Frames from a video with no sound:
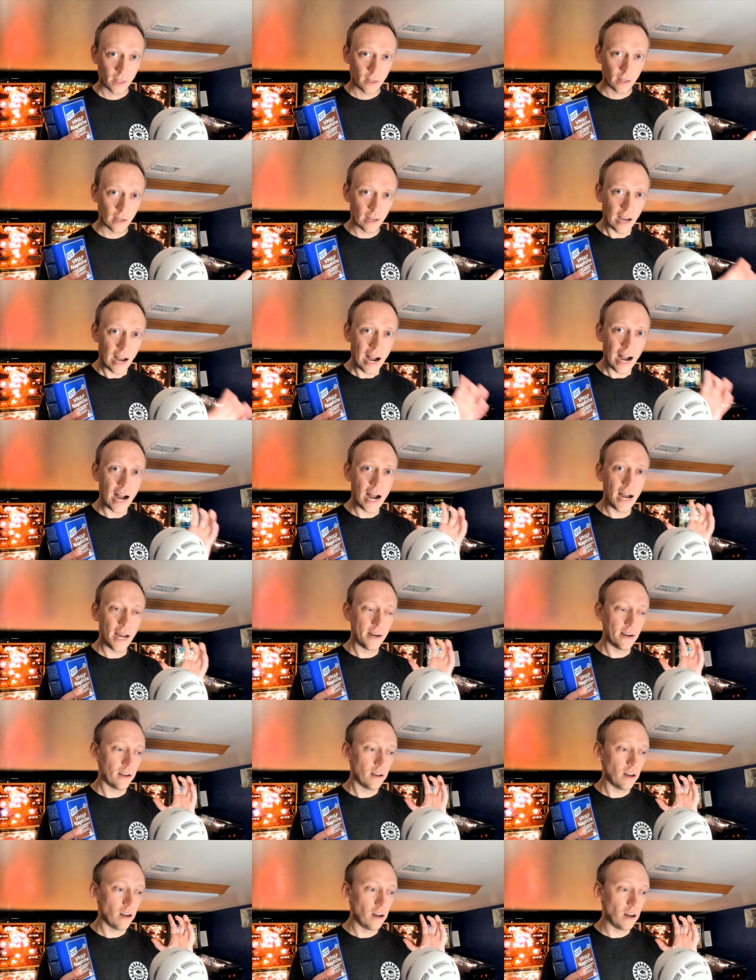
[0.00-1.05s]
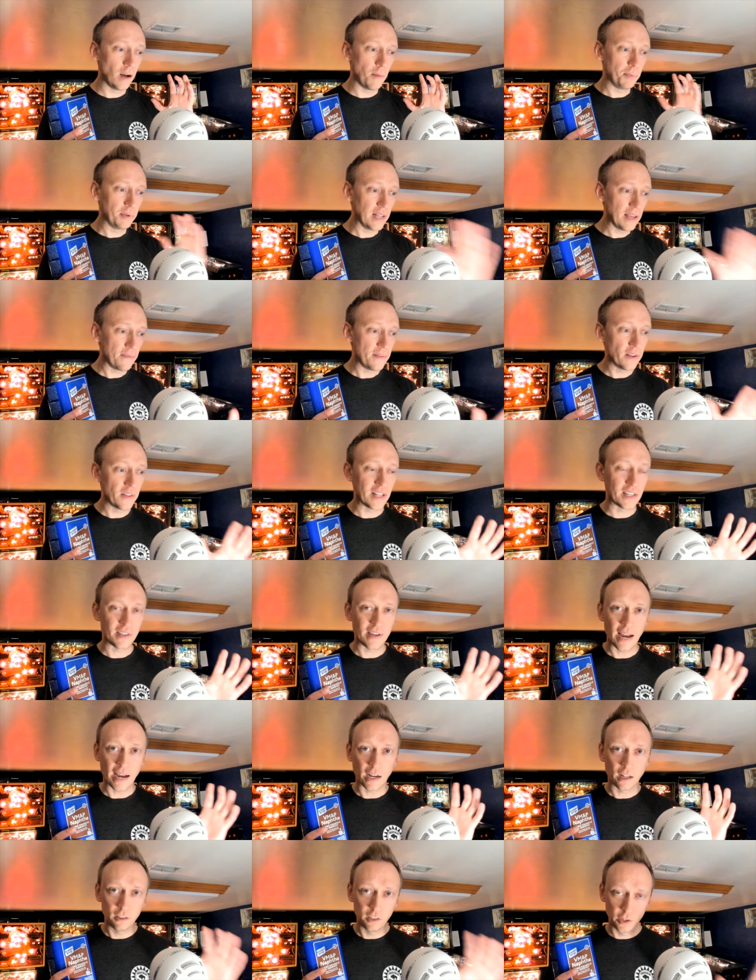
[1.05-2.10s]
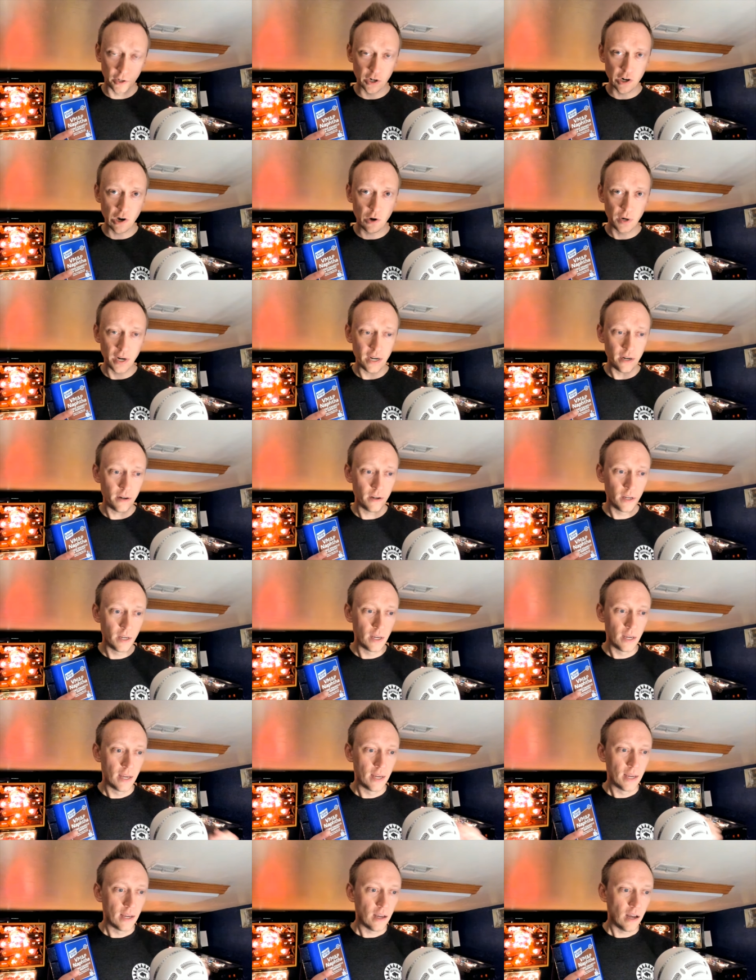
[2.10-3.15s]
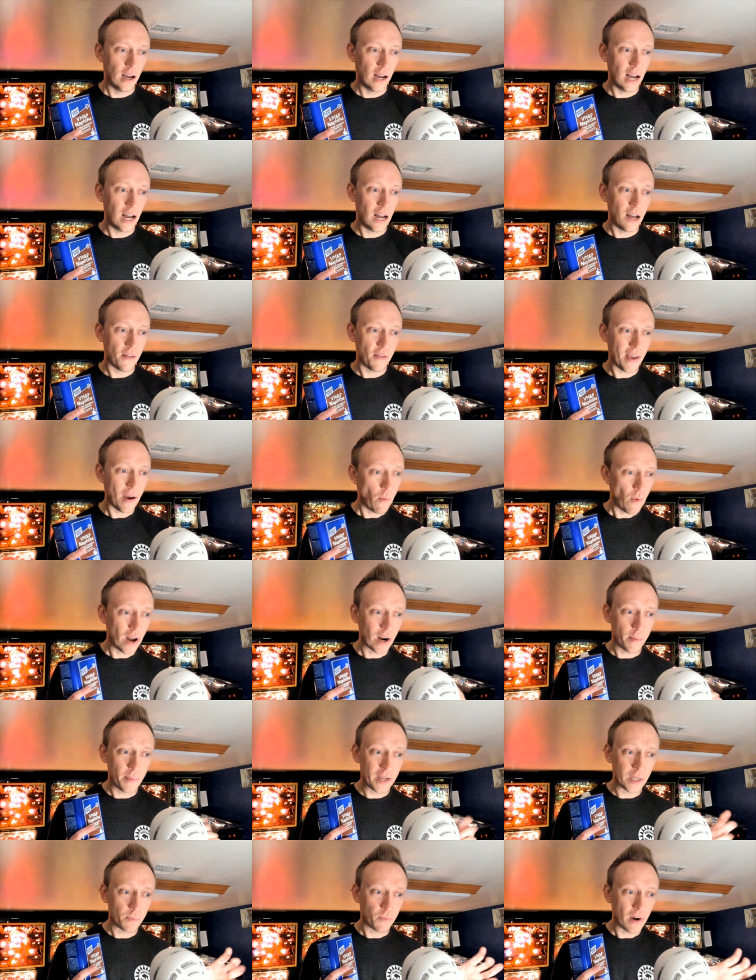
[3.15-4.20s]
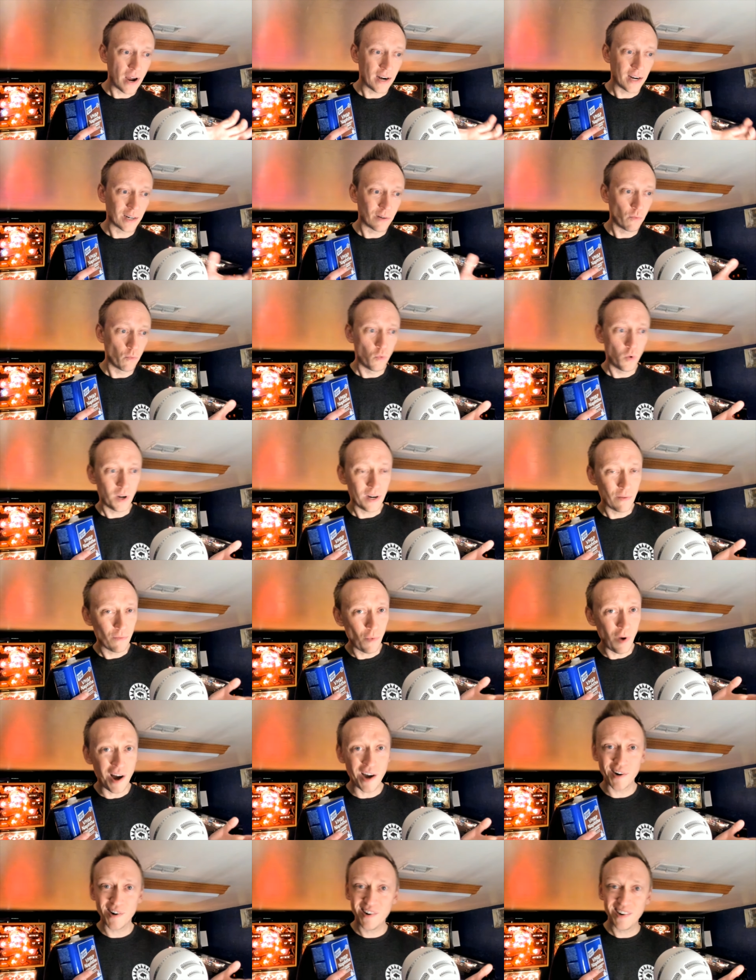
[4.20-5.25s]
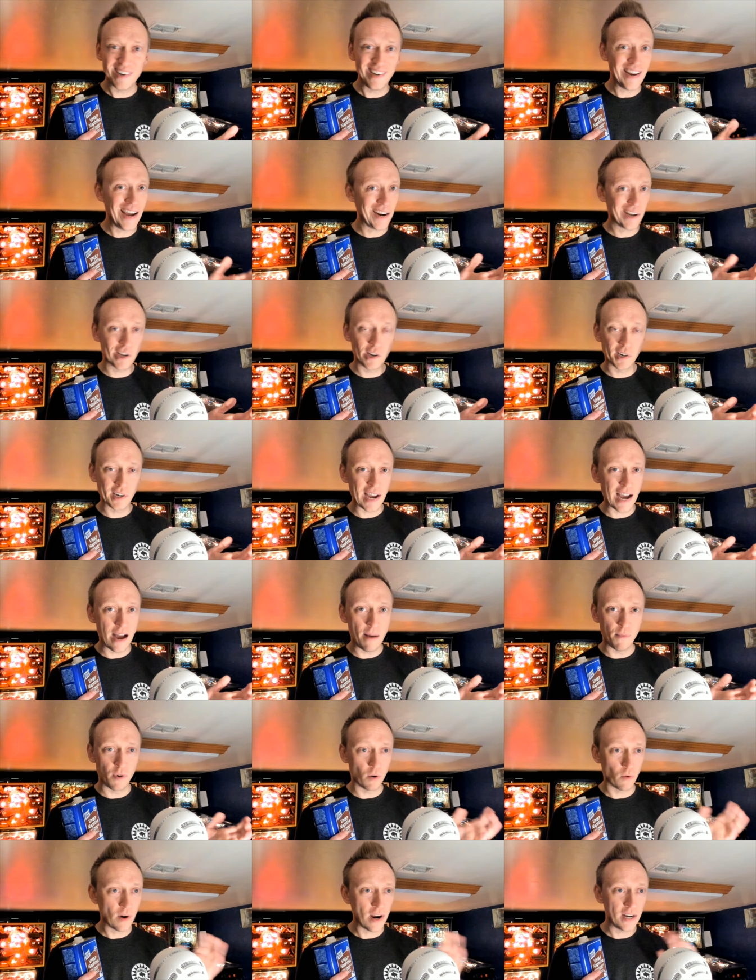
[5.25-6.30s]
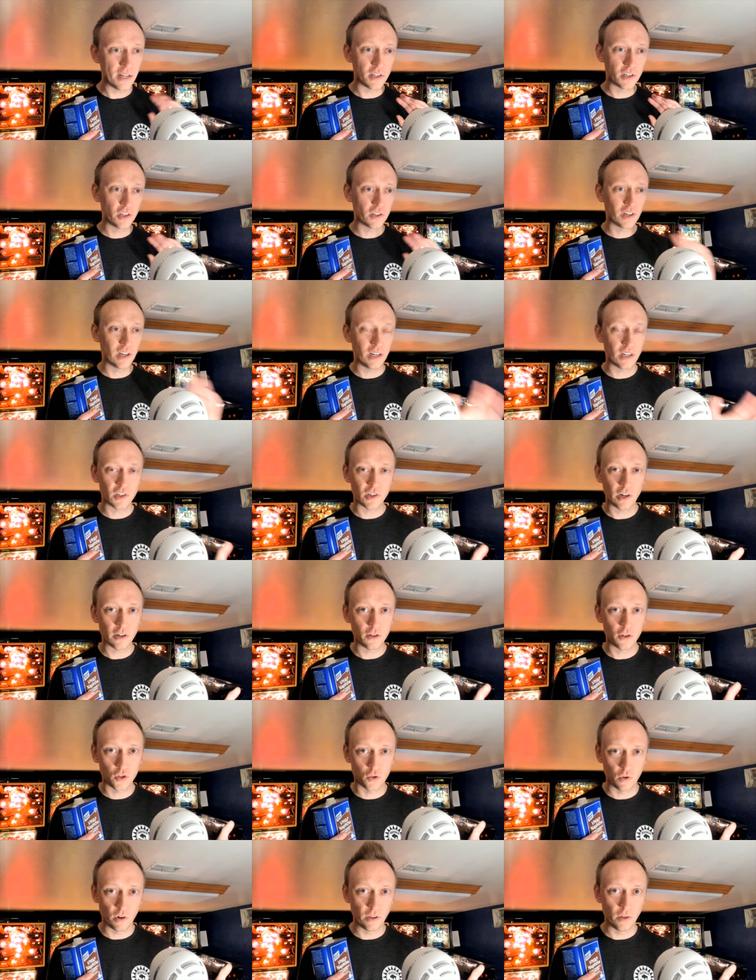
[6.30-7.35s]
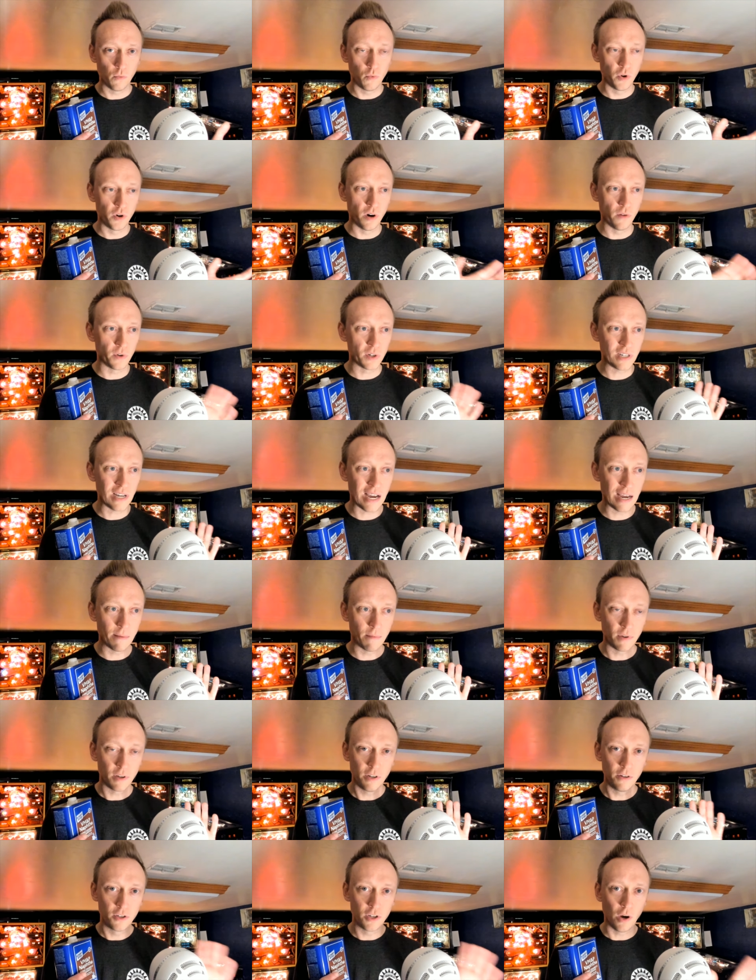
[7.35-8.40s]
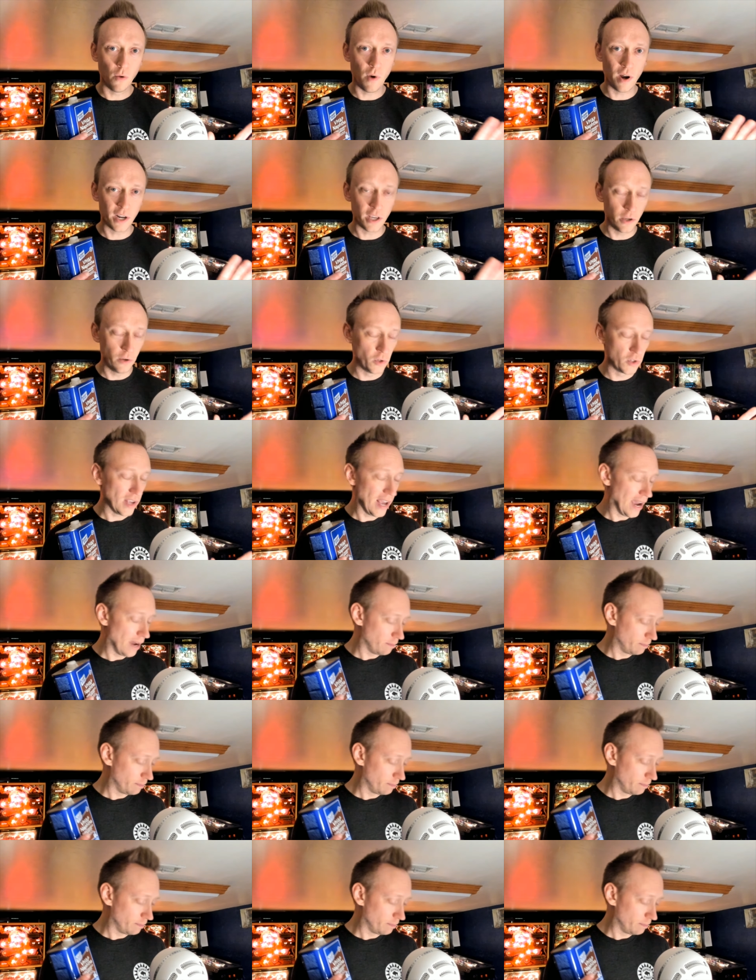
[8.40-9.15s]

on a playfield that's not clear-coated, that water-based product, wood and water, not a good combo, right? It's just going to start destroying the wood over time. You don't want to use that.